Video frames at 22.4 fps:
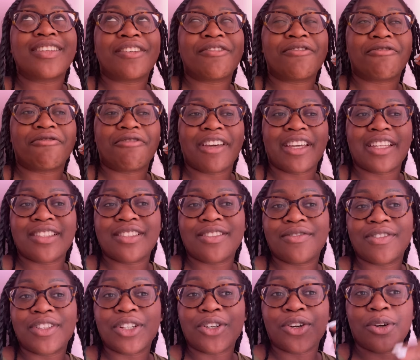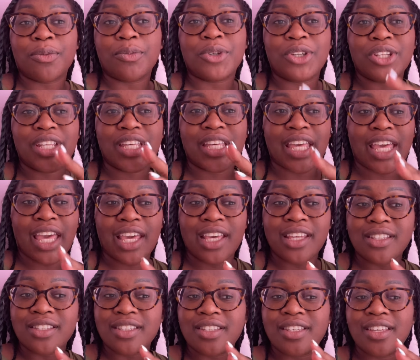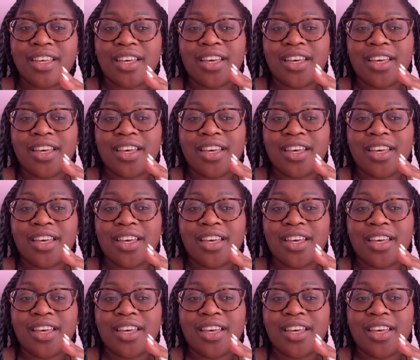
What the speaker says: effectively communicate